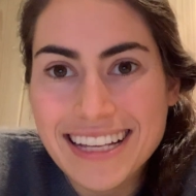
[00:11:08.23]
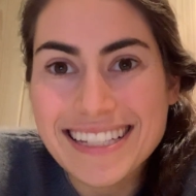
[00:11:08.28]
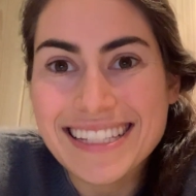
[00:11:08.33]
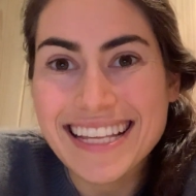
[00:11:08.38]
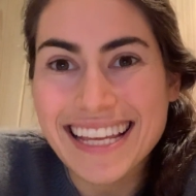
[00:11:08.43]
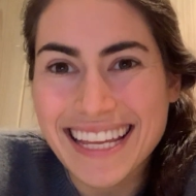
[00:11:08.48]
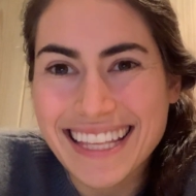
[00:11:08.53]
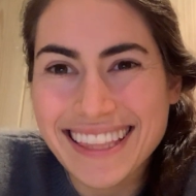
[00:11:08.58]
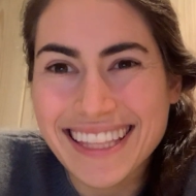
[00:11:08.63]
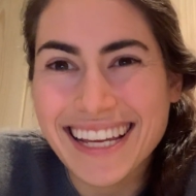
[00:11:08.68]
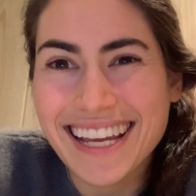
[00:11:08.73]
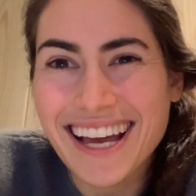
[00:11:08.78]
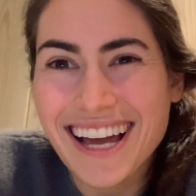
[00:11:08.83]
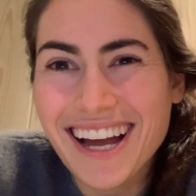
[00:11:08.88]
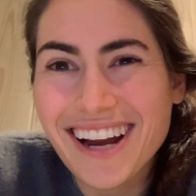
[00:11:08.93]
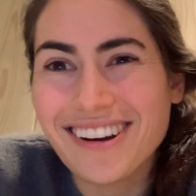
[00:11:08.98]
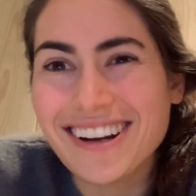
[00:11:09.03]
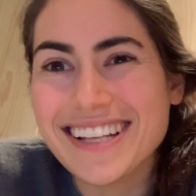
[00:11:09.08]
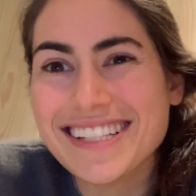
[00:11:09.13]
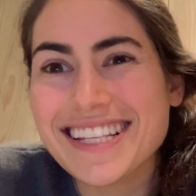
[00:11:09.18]
in the
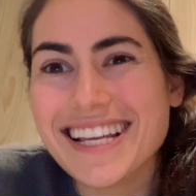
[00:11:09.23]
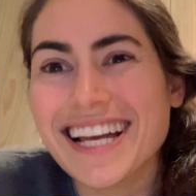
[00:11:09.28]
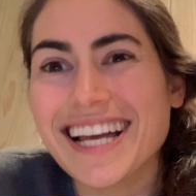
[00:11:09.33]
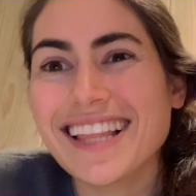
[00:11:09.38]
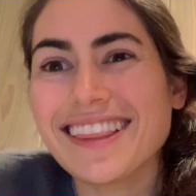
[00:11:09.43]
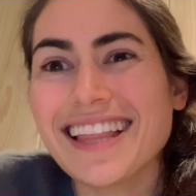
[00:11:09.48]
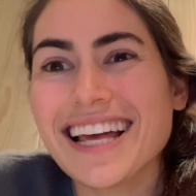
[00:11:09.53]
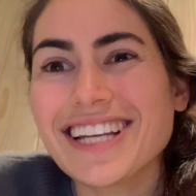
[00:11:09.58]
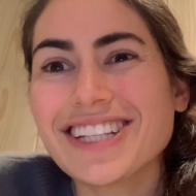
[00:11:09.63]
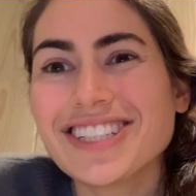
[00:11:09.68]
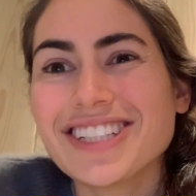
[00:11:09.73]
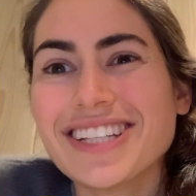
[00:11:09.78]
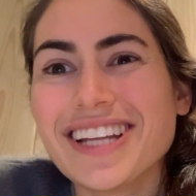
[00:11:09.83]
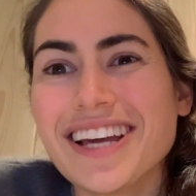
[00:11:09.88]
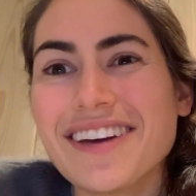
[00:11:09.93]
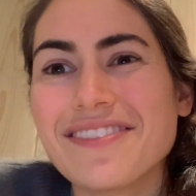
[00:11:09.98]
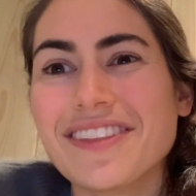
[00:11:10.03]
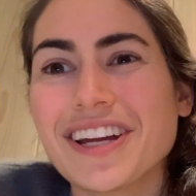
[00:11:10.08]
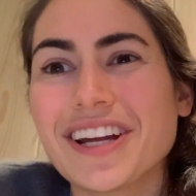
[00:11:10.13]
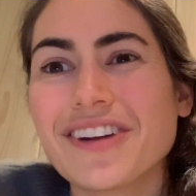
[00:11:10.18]
Congress a collection
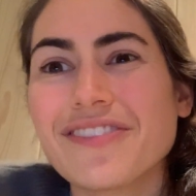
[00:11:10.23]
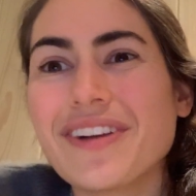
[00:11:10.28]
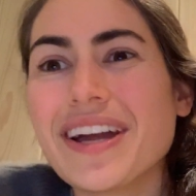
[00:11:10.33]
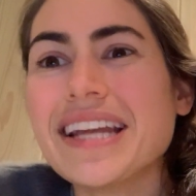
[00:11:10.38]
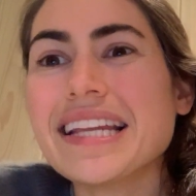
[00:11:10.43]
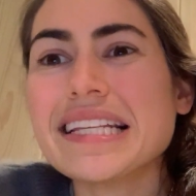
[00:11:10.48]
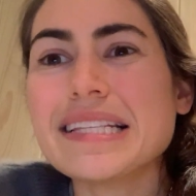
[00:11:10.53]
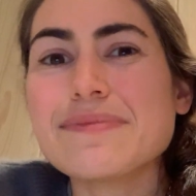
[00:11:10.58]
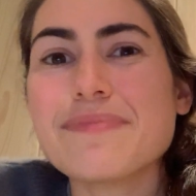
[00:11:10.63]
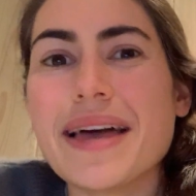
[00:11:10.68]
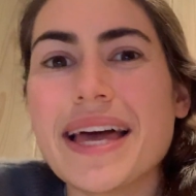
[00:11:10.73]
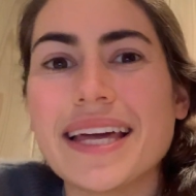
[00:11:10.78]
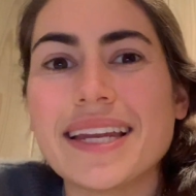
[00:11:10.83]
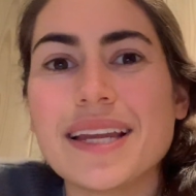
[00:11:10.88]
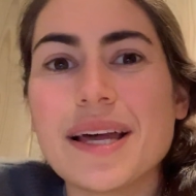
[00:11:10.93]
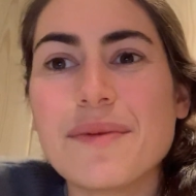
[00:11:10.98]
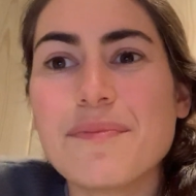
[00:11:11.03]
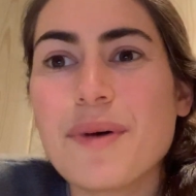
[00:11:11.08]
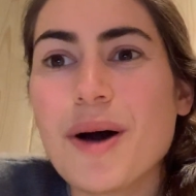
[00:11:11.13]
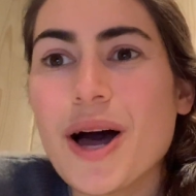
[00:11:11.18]
of the greatest men
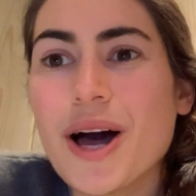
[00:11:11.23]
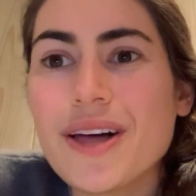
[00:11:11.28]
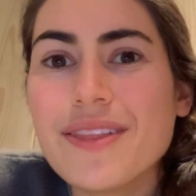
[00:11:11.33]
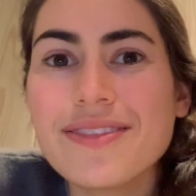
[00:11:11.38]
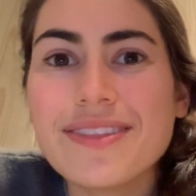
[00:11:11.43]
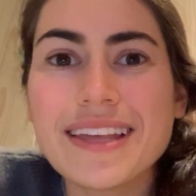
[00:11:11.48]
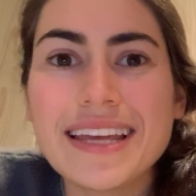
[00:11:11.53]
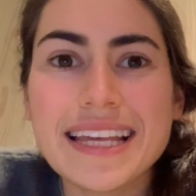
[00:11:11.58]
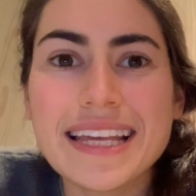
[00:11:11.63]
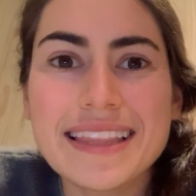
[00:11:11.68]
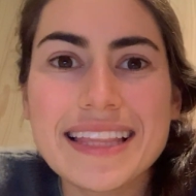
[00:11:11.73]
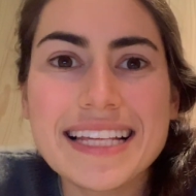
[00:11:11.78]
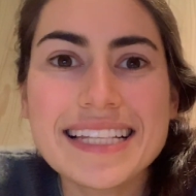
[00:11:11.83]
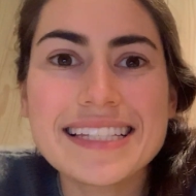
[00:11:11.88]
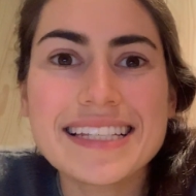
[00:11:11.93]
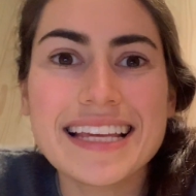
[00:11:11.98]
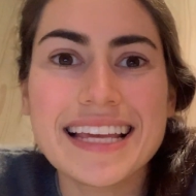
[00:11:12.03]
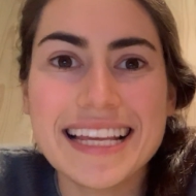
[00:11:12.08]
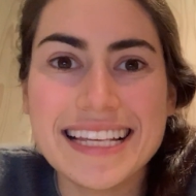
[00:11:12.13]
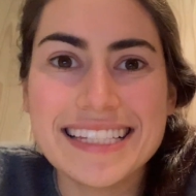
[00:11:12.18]
upon his
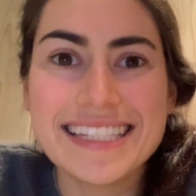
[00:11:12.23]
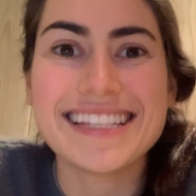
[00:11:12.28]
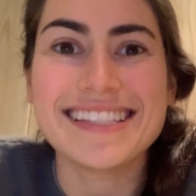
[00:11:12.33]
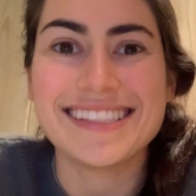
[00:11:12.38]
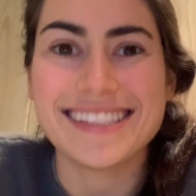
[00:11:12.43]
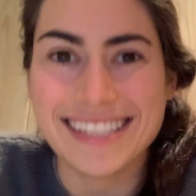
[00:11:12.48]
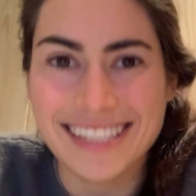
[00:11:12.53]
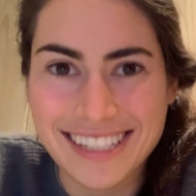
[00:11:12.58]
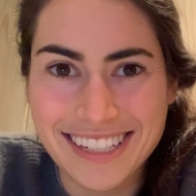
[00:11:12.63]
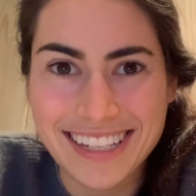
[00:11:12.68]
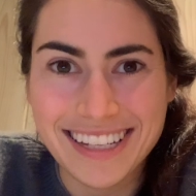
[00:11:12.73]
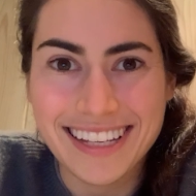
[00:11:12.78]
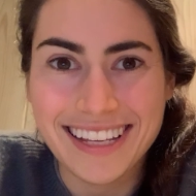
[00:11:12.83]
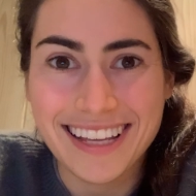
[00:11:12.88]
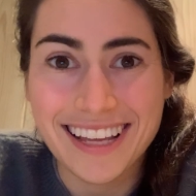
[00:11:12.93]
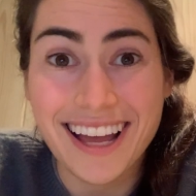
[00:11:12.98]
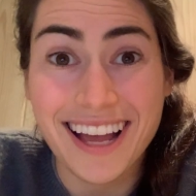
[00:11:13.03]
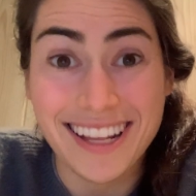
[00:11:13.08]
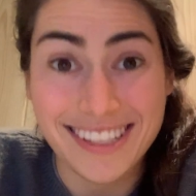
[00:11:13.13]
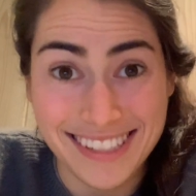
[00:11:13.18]

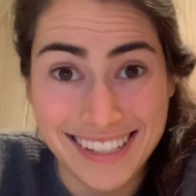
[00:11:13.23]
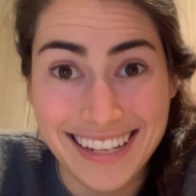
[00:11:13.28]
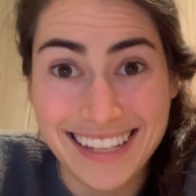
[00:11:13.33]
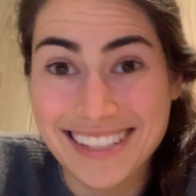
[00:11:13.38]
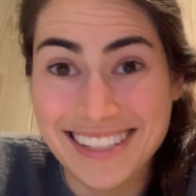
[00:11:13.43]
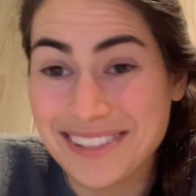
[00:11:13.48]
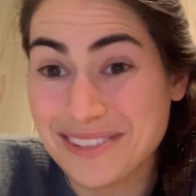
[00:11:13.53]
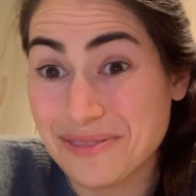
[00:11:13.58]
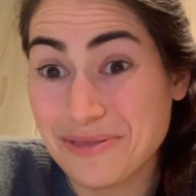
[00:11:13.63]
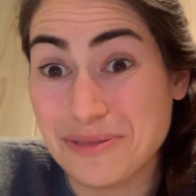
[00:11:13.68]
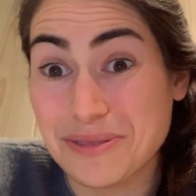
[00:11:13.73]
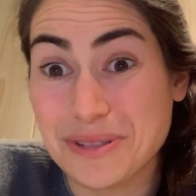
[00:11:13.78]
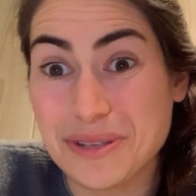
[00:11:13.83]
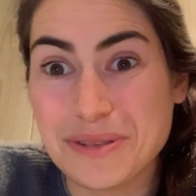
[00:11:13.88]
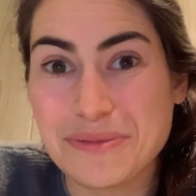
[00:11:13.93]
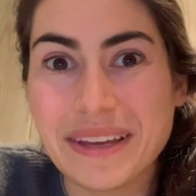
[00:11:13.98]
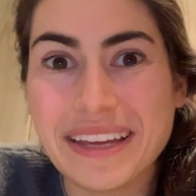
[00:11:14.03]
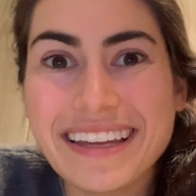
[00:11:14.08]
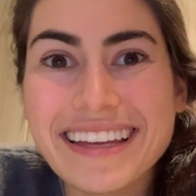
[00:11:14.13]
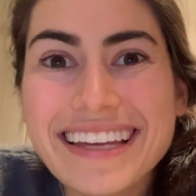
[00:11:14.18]
continent.
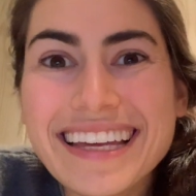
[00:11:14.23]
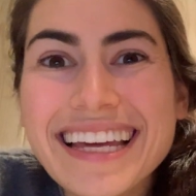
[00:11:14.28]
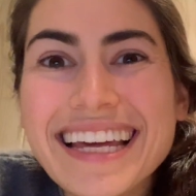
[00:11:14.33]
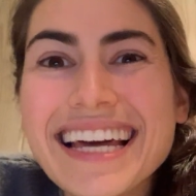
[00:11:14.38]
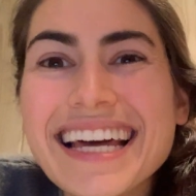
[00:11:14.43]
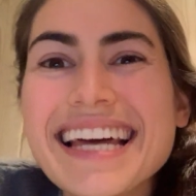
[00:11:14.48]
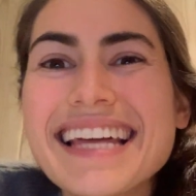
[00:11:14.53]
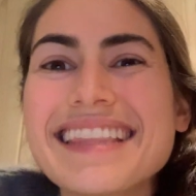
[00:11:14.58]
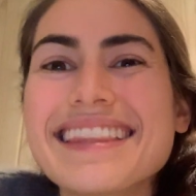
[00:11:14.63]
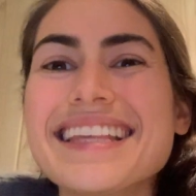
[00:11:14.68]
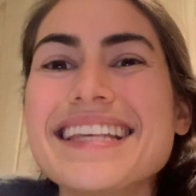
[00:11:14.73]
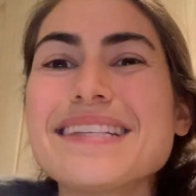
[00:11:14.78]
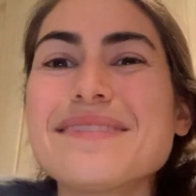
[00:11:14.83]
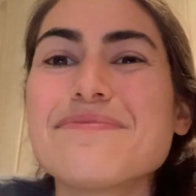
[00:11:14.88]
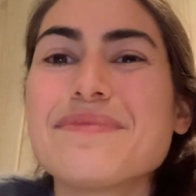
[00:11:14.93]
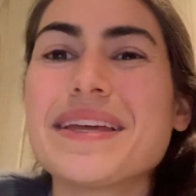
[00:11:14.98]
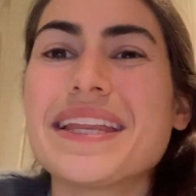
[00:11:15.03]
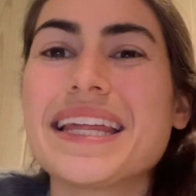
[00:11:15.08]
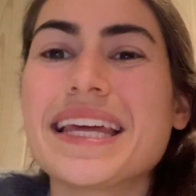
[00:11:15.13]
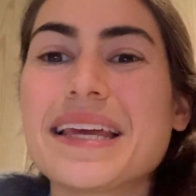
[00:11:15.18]
This
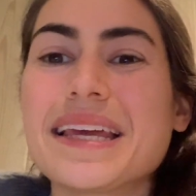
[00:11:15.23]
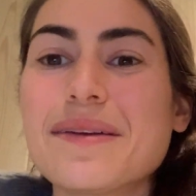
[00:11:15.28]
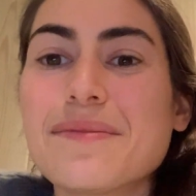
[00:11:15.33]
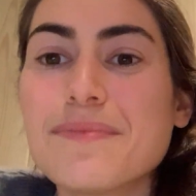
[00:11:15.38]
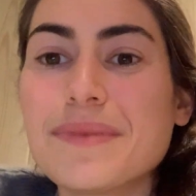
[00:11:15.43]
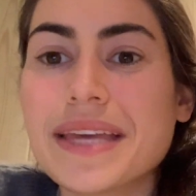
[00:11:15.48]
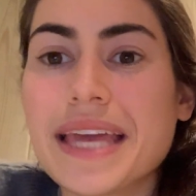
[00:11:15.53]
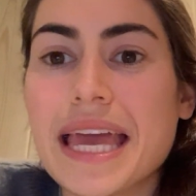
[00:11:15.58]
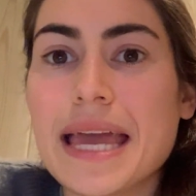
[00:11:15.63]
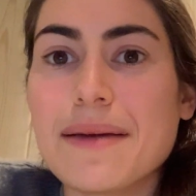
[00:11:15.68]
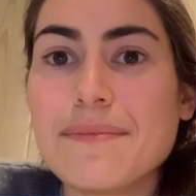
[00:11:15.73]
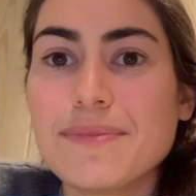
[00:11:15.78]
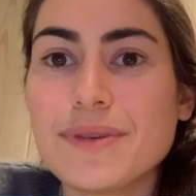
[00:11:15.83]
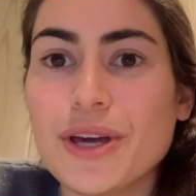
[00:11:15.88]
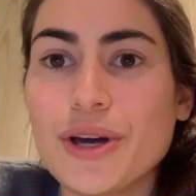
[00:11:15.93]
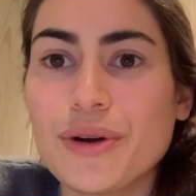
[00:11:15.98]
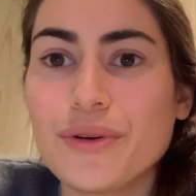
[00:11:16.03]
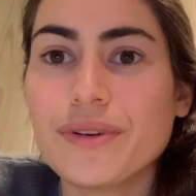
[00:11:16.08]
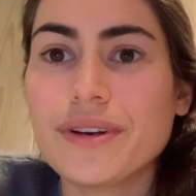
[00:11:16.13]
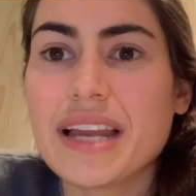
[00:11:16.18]
meeting became
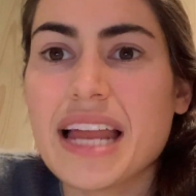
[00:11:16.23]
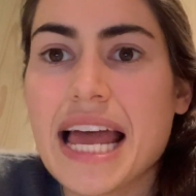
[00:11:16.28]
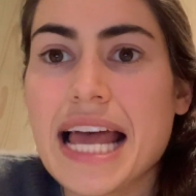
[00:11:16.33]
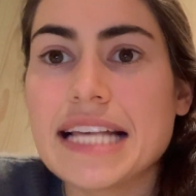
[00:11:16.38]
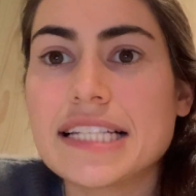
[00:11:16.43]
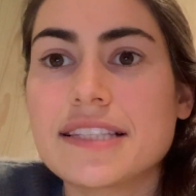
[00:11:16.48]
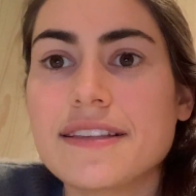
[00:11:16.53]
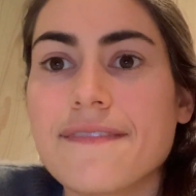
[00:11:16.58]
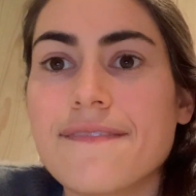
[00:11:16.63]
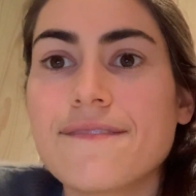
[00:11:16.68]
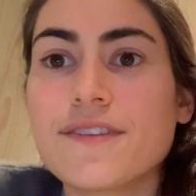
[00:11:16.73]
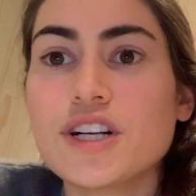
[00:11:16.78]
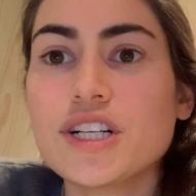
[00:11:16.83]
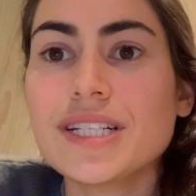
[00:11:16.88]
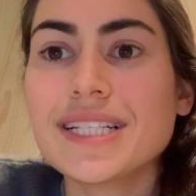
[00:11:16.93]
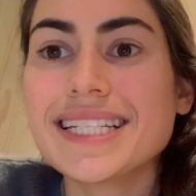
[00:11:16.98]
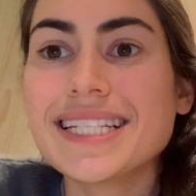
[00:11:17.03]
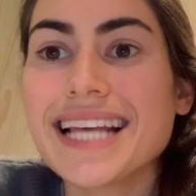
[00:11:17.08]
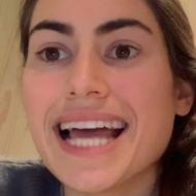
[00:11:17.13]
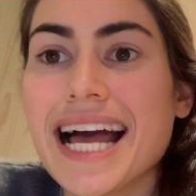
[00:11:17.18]
known as the
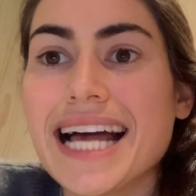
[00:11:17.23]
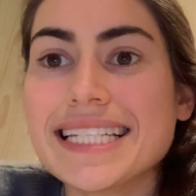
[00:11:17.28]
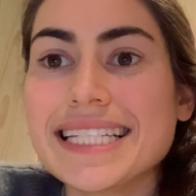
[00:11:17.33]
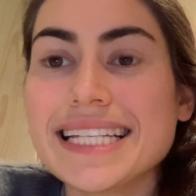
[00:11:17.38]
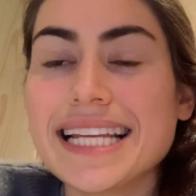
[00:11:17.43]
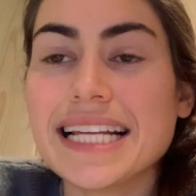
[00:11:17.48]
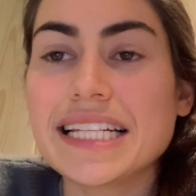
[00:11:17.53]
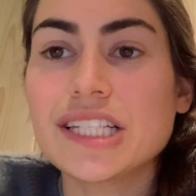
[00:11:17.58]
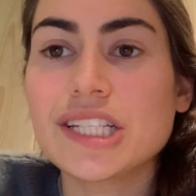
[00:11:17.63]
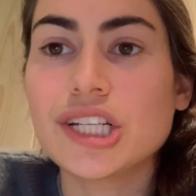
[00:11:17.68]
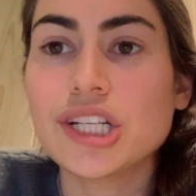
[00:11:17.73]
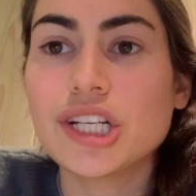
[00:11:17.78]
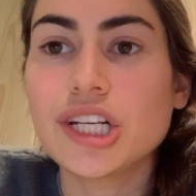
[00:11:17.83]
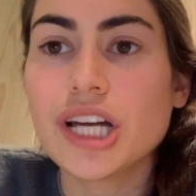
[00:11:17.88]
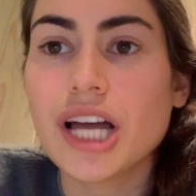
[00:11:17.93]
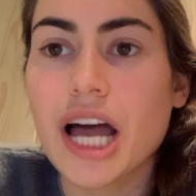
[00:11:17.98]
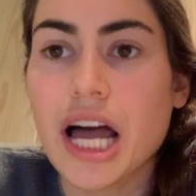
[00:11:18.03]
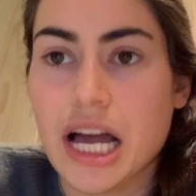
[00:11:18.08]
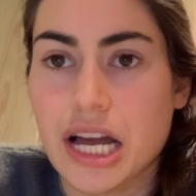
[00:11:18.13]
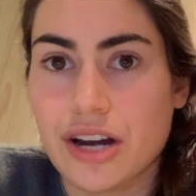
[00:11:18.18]
First Continental
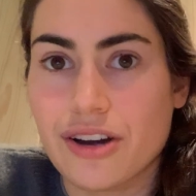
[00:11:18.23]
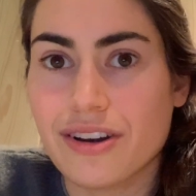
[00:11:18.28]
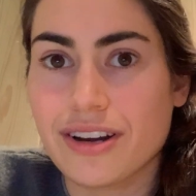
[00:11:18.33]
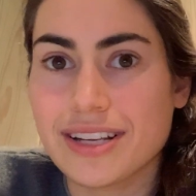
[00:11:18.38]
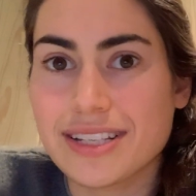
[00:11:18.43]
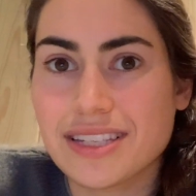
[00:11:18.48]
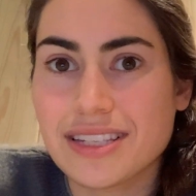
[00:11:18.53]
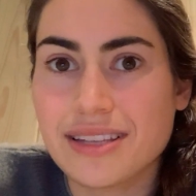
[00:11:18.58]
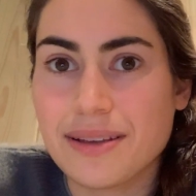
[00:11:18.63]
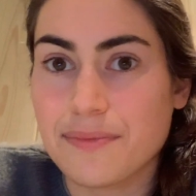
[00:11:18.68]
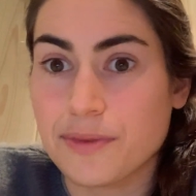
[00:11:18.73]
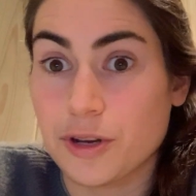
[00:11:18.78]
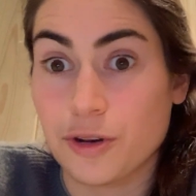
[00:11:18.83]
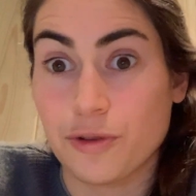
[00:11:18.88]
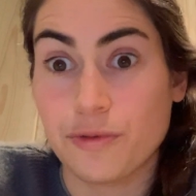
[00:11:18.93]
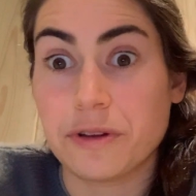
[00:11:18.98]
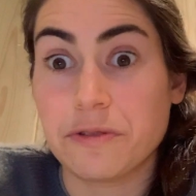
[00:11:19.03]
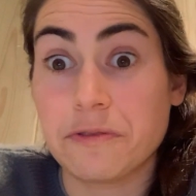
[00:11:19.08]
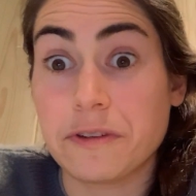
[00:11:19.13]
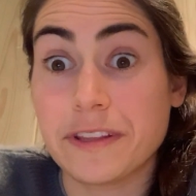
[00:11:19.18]
Congress. I'm going to
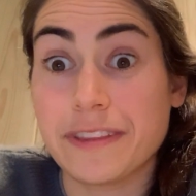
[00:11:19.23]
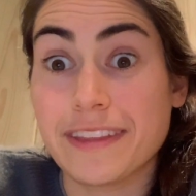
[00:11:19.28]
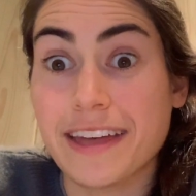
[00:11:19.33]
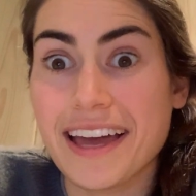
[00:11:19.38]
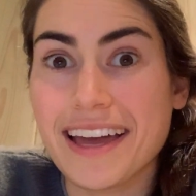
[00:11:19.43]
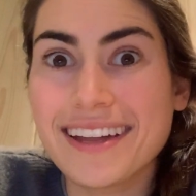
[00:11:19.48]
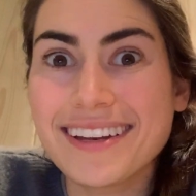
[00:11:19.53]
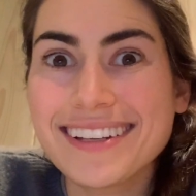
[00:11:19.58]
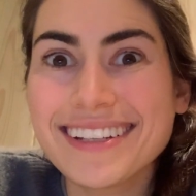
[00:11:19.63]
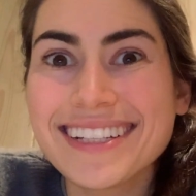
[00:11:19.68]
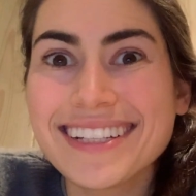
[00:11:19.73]
reread that.